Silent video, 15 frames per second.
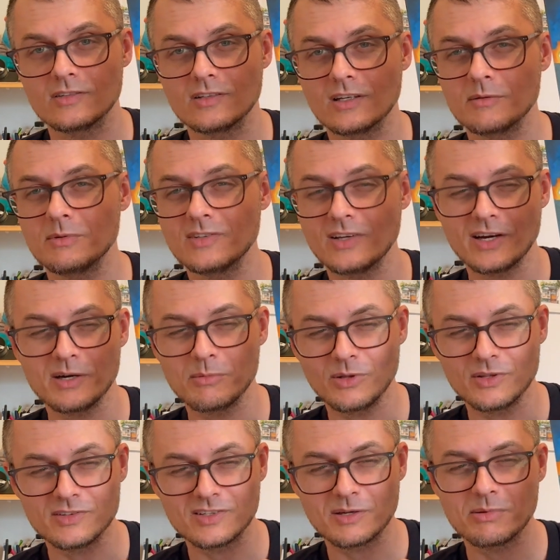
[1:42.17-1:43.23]
gonna be terrible.
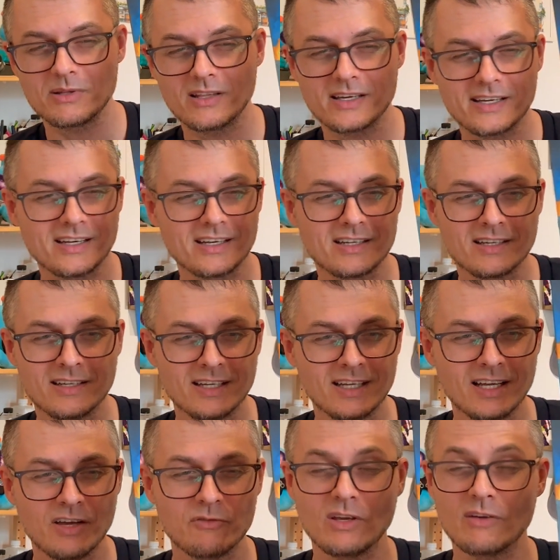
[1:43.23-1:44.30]
It's gonna be like
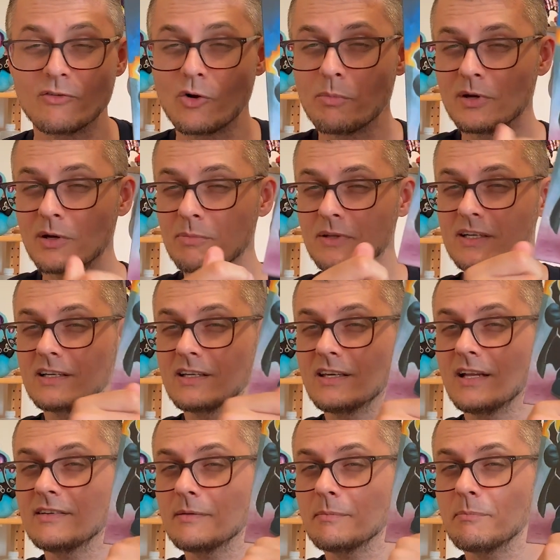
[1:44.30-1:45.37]
if you ever open up like a
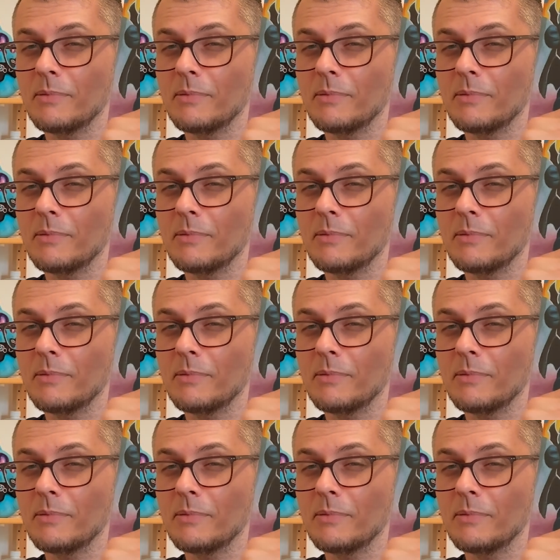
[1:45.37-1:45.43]
ketchup